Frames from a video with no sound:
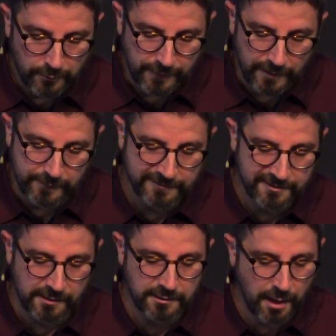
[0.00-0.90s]
Then they
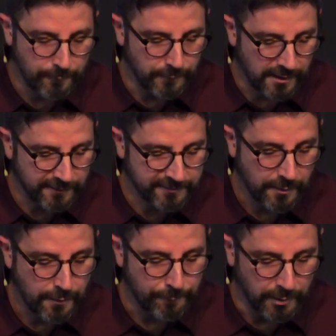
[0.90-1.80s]
said, Come, let us
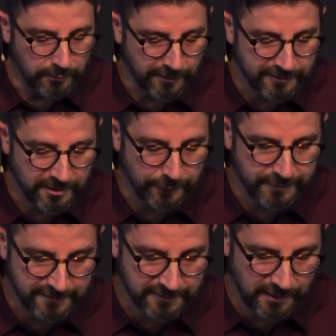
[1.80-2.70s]
build ourselves
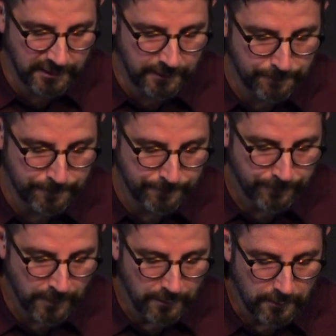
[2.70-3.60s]
a city
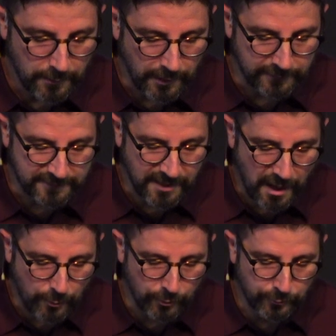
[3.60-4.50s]
and a
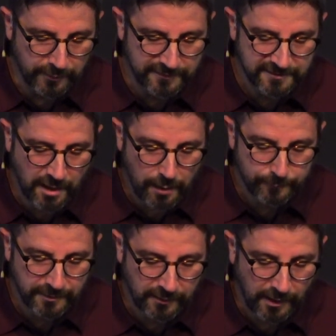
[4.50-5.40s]
tower with its
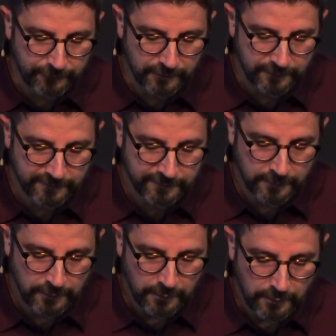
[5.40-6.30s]
top to the heavens,
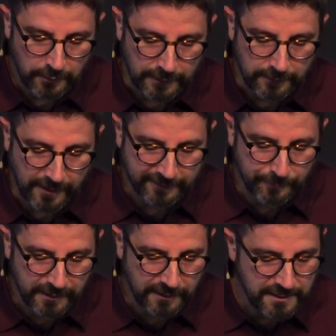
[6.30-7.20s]
and let us
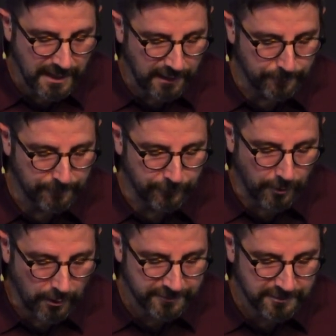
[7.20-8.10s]
make a name
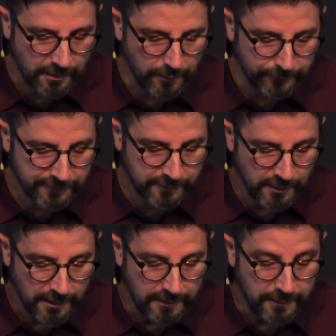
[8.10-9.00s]
for ourselves,
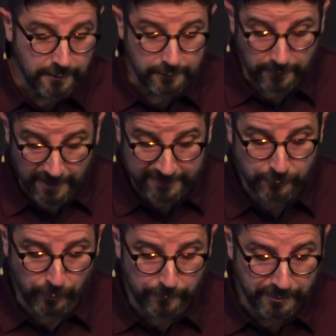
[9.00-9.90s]

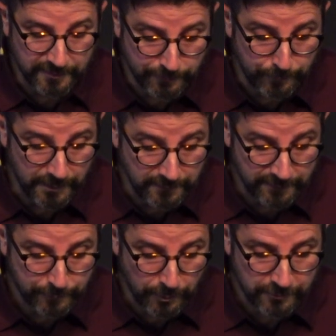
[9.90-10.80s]
lest we be
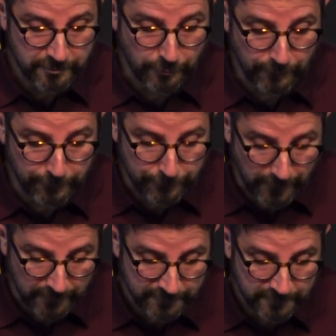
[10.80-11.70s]
dispersed over the
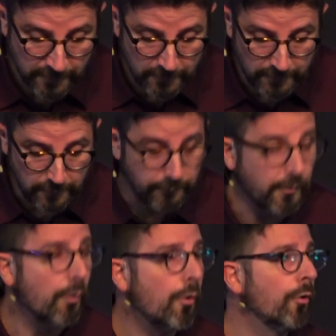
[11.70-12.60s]
face of
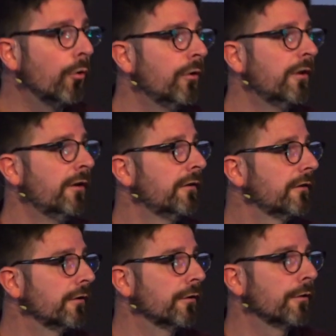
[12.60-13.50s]
the whole
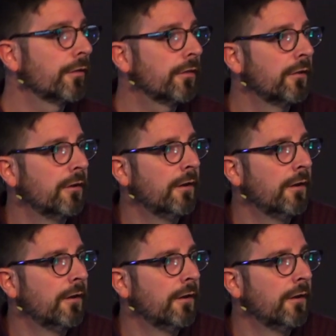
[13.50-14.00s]
earth.